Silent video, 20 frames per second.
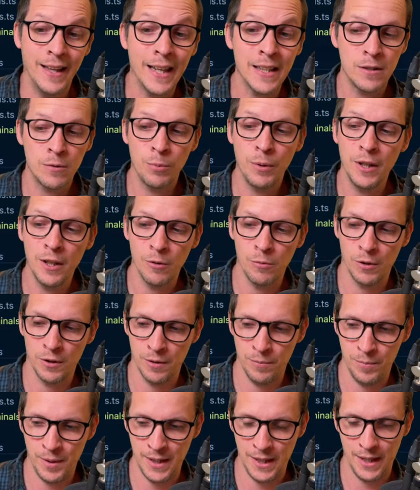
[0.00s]
where you want to
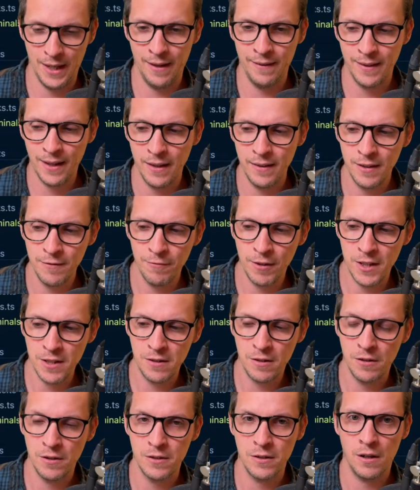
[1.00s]
be. And then
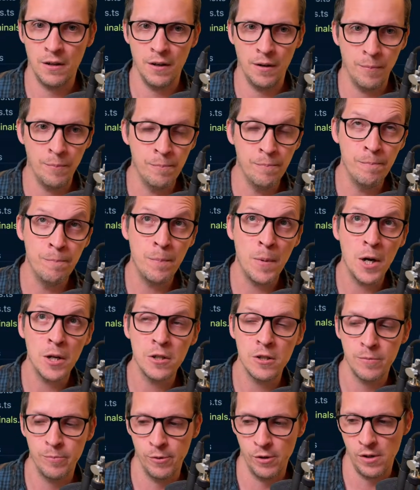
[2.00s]
investors are
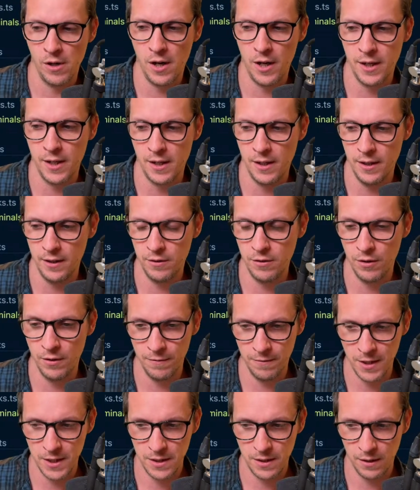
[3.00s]
much more likely to
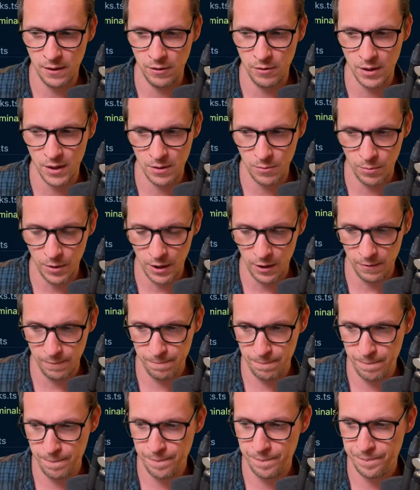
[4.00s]
invest in you as well,
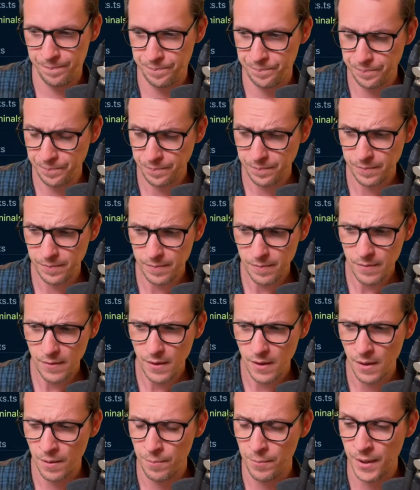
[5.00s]

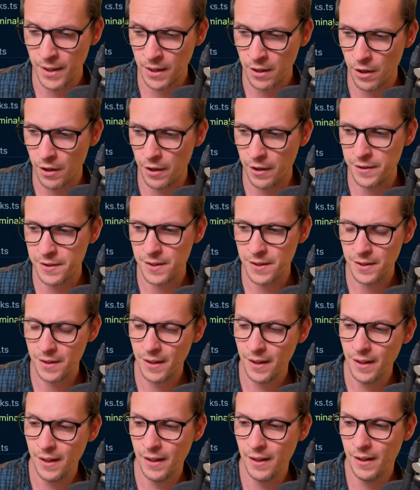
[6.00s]
because
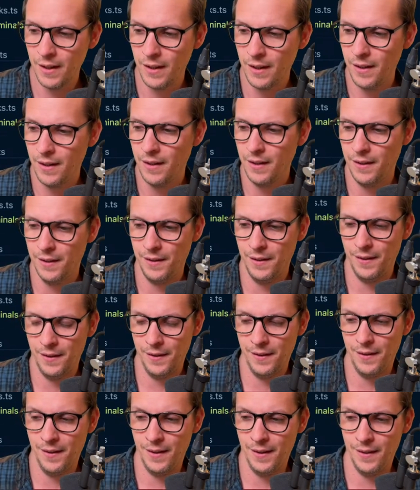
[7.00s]

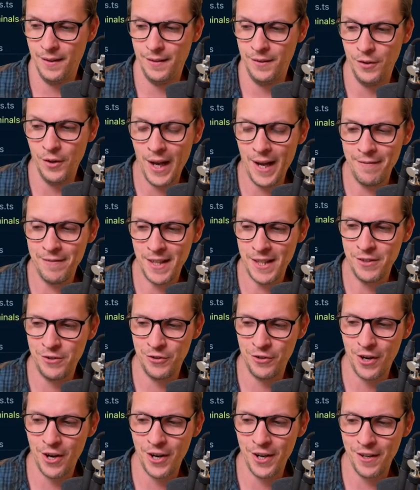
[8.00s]
you have that
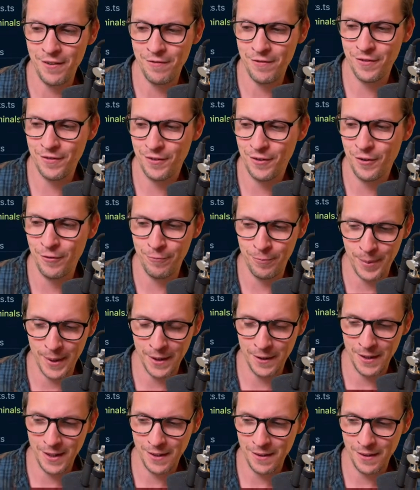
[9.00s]
drive of building